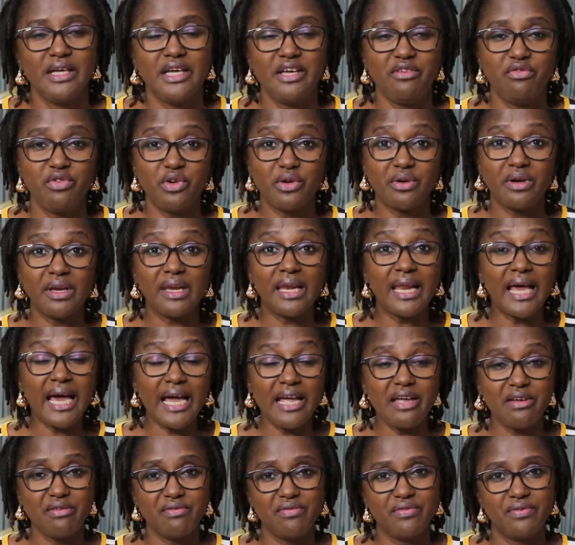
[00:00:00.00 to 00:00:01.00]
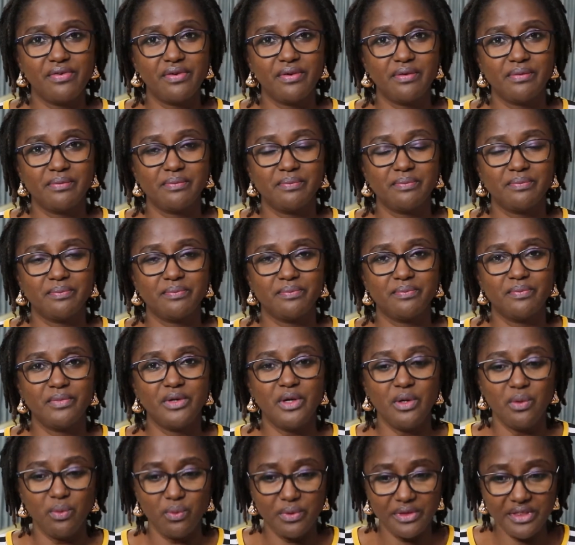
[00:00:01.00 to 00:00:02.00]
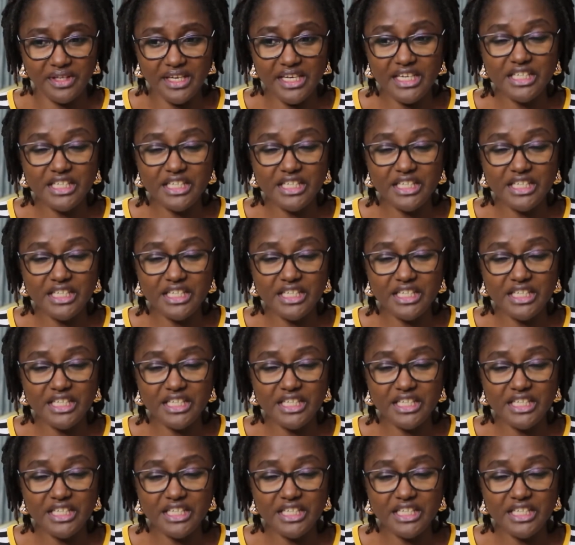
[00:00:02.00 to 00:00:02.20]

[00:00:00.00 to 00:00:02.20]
If you're alive, with